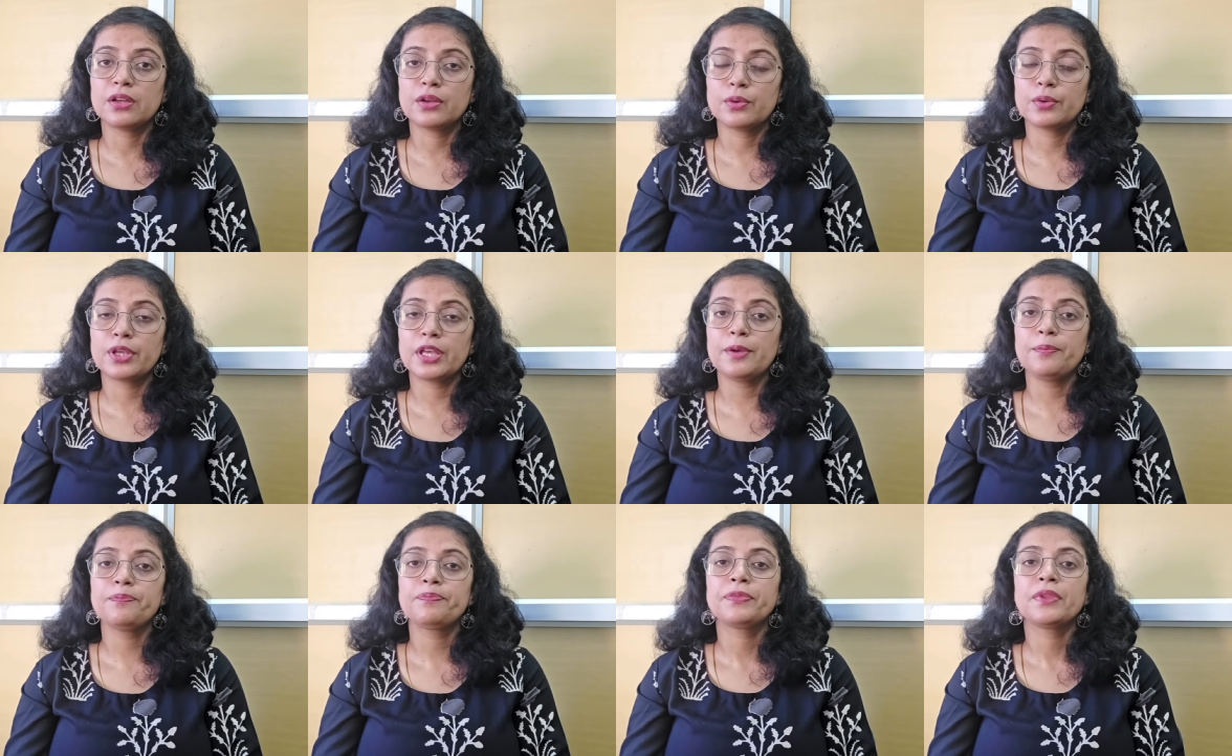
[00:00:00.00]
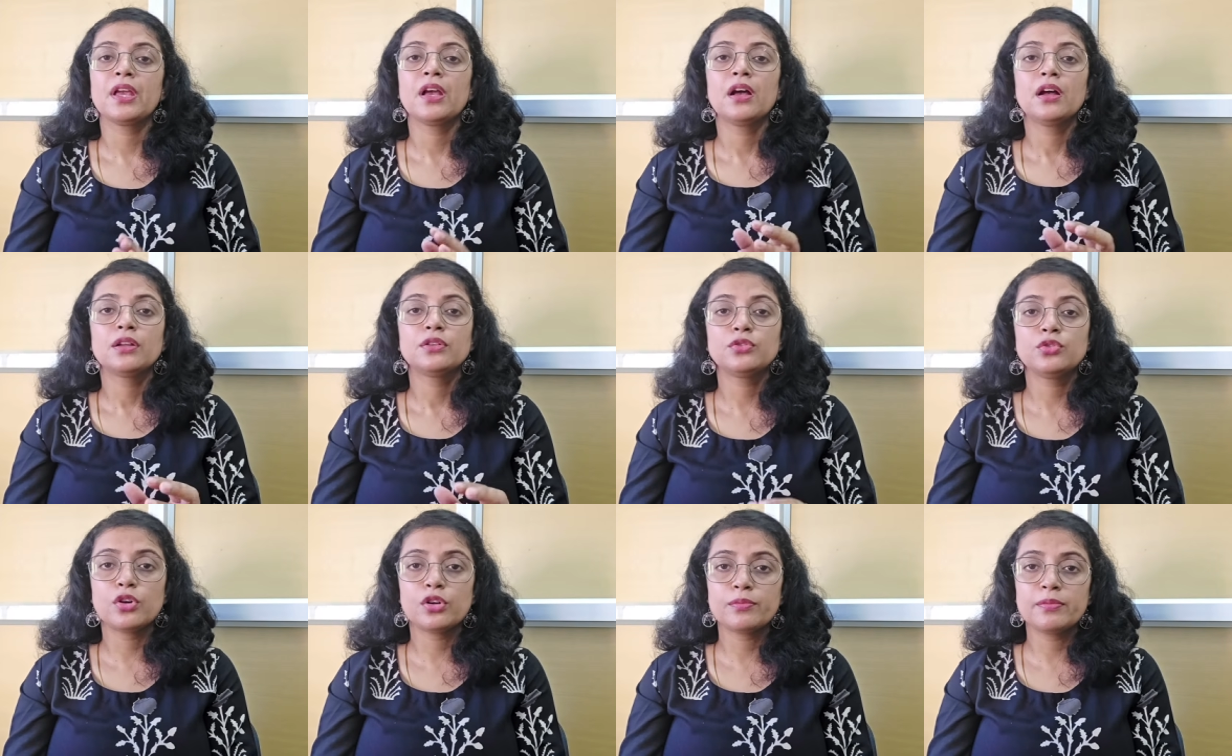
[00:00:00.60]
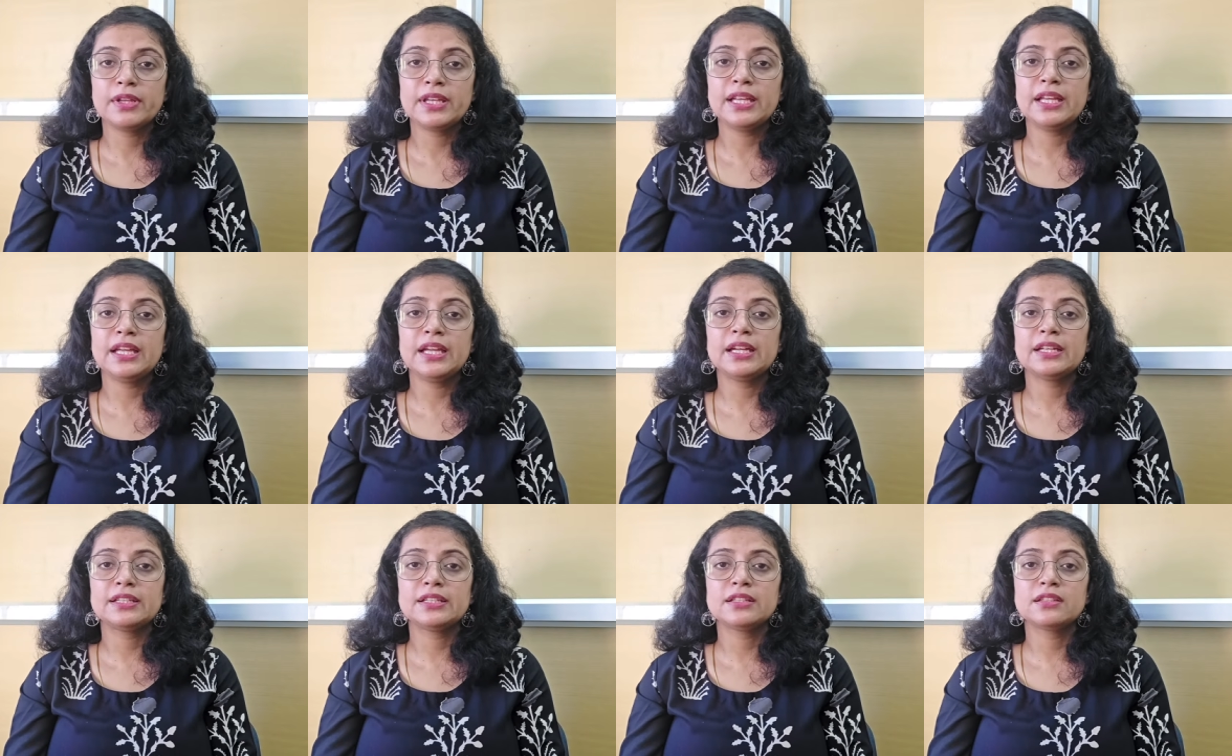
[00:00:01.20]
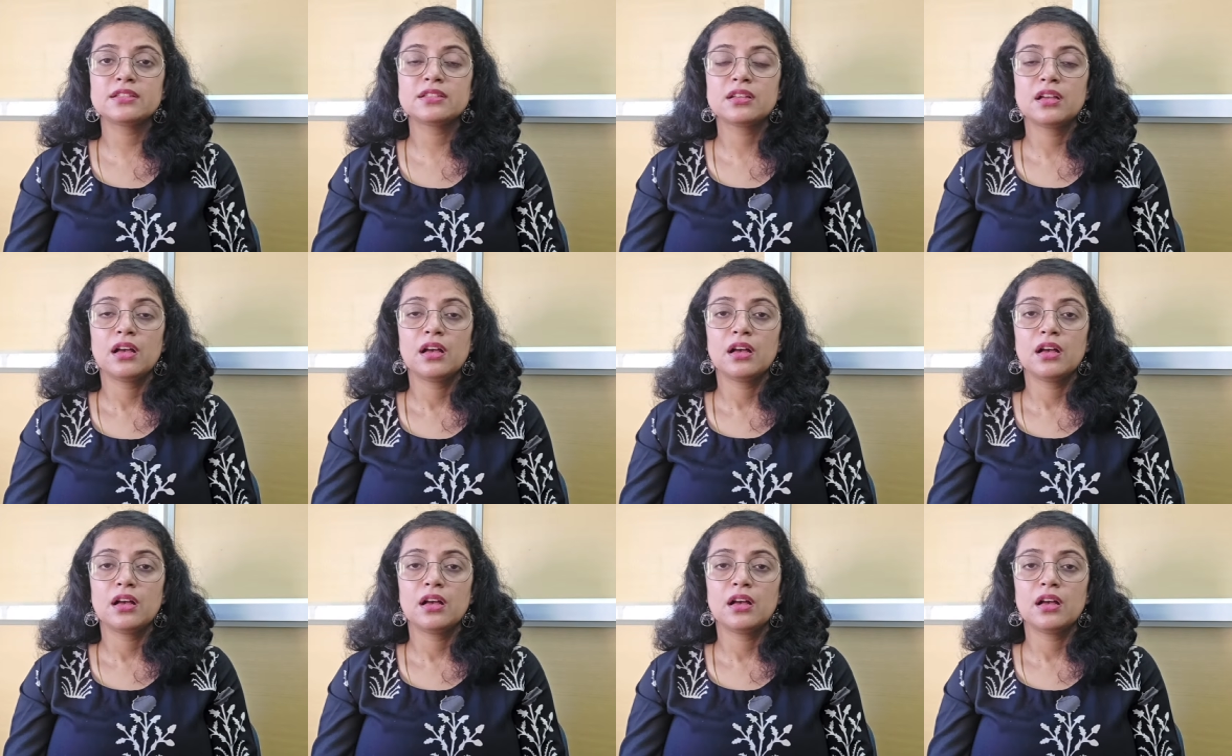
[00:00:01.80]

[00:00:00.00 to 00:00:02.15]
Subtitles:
Okay. Normally, it is